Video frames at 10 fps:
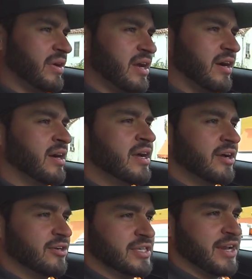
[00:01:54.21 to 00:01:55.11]
here
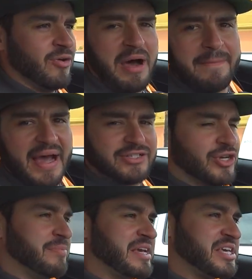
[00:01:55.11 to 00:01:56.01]
because I know my back's
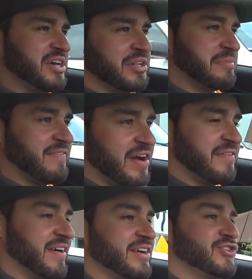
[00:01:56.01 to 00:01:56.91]
going to be killing me very,
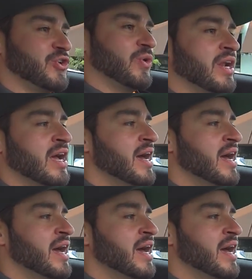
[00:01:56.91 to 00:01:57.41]
very soon.